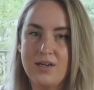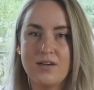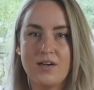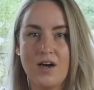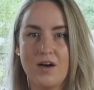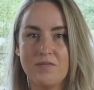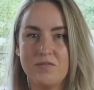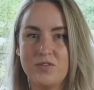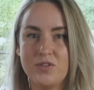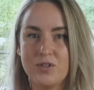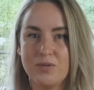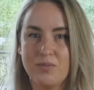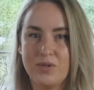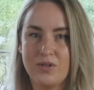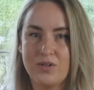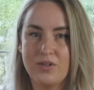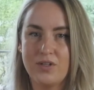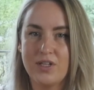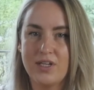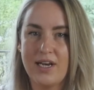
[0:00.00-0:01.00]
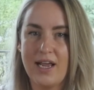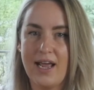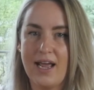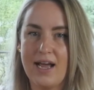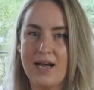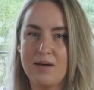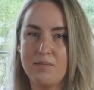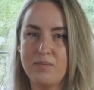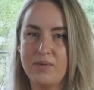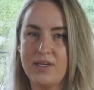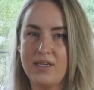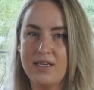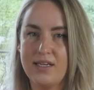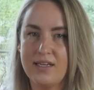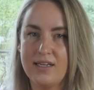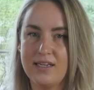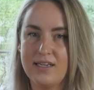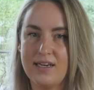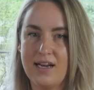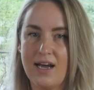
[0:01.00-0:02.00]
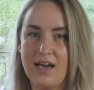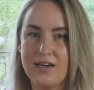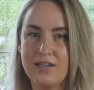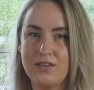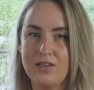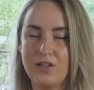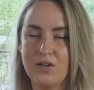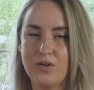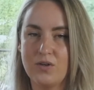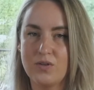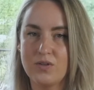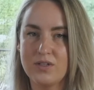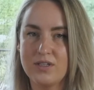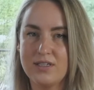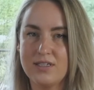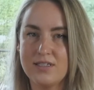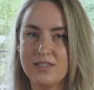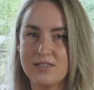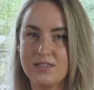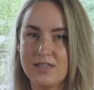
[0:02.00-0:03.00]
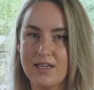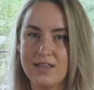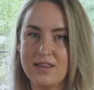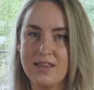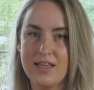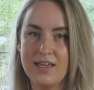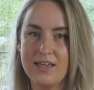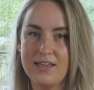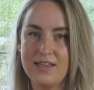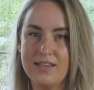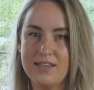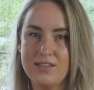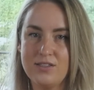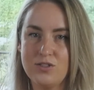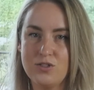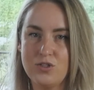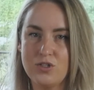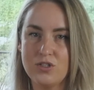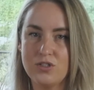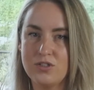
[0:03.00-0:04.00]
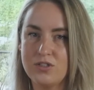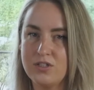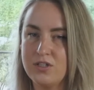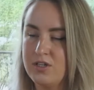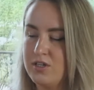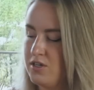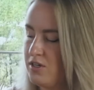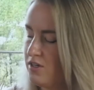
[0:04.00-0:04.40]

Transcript: comfortable and happy and not alone, because I think he's just